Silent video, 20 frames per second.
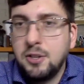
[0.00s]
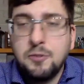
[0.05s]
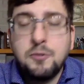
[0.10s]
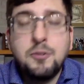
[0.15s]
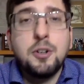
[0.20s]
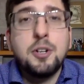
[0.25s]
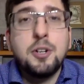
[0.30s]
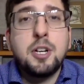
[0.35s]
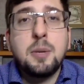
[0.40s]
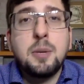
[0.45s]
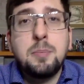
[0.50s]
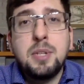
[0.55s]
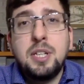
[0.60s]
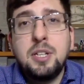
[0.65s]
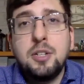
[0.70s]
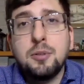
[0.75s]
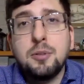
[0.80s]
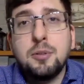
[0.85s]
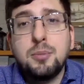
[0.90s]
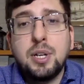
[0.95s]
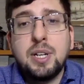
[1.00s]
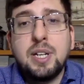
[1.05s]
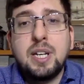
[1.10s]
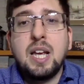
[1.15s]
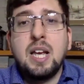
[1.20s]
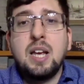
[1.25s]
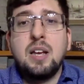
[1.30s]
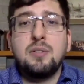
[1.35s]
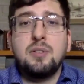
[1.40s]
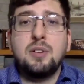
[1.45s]
For the complete note
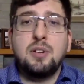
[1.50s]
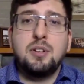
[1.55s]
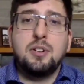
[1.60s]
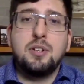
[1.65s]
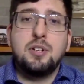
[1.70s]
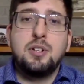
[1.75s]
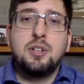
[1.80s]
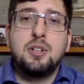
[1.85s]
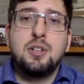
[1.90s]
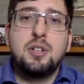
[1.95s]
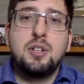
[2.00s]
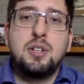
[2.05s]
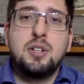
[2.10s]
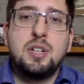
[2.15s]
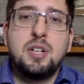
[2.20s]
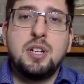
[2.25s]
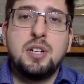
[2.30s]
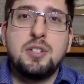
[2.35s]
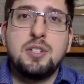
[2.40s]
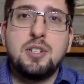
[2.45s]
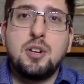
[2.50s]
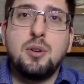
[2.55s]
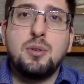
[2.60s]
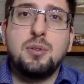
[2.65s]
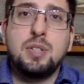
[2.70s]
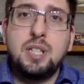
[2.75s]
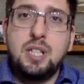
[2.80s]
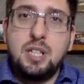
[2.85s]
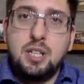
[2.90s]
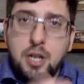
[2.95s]
breakdown, there's
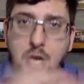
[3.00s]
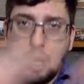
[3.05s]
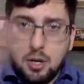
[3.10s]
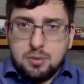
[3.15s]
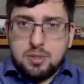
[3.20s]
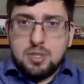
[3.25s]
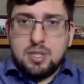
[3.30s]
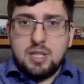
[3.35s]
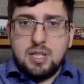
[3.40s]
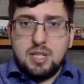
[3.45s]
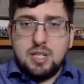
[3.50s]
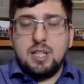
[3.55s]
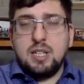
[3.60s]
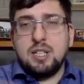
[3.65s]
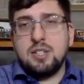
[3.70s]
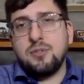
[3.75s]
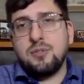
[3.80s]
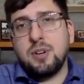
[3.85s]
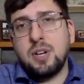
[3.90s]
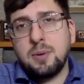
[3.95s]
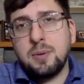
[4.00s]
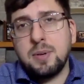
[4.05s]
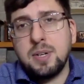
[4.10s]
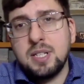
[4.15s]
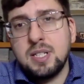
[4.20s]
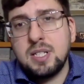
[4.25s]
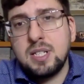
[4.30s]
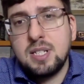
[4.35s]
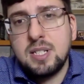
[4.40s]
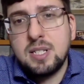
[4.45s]
only notes in this
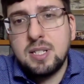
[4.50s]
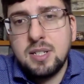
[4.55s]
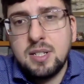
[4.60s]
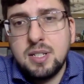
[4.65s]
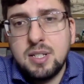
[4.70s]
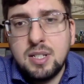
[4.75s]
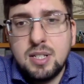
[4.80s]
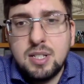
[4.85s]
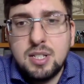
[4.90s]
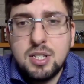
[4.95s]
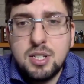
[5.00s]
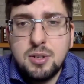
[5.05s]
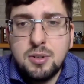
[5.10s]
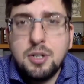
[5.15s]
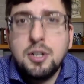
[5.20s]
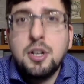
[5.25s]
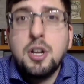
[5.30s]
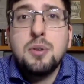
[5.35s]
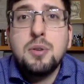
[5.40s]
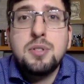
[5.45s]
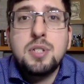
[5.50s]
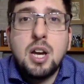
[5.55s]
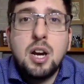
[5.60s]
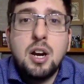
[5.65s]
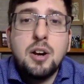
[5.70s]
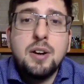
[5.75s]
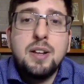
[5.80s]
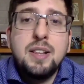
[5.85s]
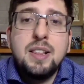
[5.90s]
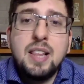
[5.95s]
fragrance. So the notes
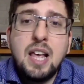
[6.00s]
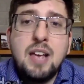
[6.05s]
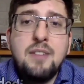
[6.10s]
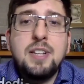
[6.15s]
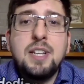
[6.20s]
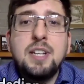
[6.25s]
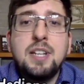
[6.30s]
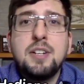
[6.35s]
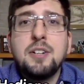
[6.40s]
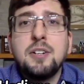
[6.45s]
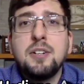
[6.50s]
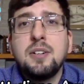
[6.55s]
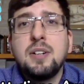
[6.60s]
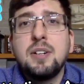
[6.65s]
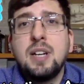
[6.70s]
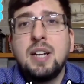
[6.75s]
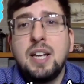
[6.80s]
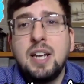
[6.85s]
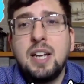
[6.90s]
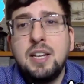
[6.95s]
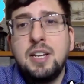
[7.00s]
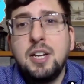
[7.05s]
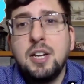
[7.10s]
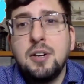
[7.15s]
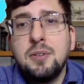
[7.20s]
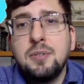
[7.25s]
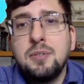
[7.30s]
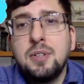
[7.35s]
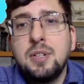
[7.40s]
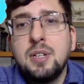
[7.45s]
are lavender,
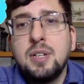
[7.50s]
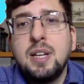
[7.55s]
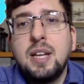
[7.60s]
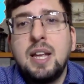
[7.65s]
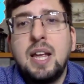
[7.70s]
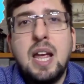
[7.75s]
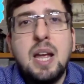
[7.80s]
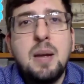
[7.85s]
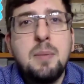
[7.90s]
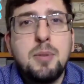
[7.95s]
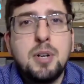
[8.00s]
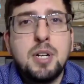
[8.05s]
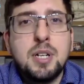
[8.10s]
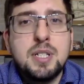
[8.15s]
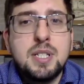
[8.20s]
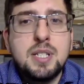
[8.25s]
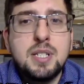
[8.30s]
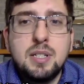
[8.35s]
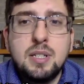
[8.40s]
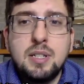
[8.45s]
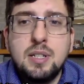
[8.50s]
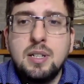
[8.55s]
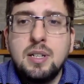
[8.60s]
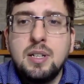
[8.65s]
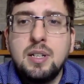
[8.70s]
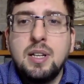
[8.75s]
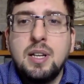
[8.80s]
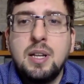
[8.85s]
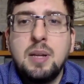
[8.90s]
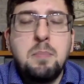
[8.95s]
Thibeault, ambroxan,
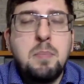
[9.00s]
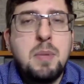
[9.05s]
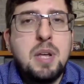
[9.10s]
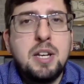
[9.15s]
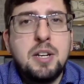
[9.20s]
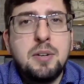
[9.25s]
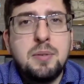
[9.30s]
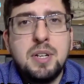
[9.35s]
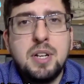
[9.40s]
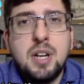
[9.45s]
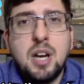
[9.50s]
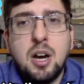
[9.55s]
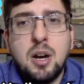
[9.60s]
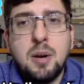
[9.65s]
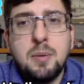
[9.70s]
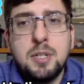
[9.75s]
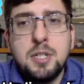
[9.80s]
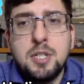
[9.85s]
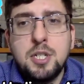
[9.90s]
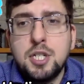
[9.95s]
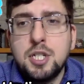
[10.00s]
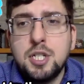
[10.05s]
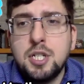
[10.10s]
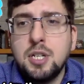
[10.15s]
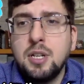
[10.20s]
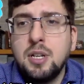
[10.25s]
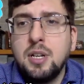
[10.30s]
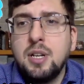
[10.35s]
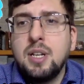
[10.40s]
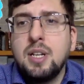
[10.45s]
mandarin orange,
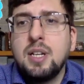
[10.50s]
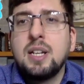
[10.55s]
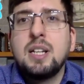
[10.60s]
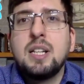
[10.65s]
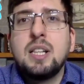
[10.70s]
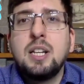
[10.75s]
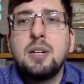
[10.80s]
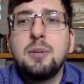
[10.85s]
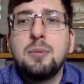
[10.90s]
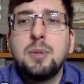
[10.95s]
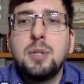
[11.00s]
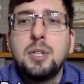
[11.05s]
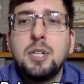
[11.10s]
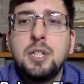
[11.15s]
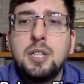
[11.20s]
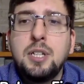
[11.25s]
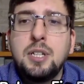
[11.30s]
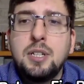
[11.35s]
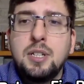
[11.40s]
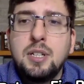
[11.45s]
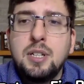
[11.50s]
clearwood,